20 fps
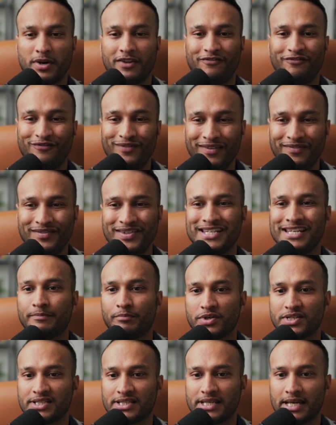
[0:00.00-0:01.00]

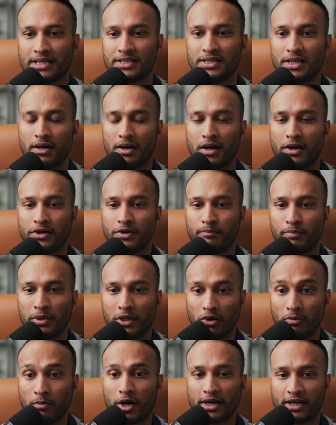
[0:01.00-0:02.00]
15% below
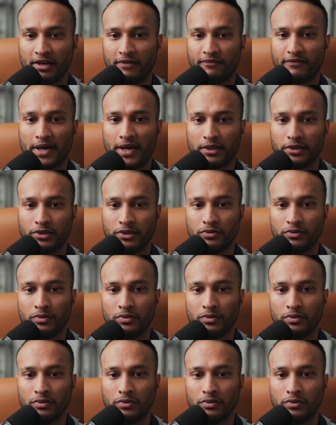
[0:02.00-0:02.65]
market value,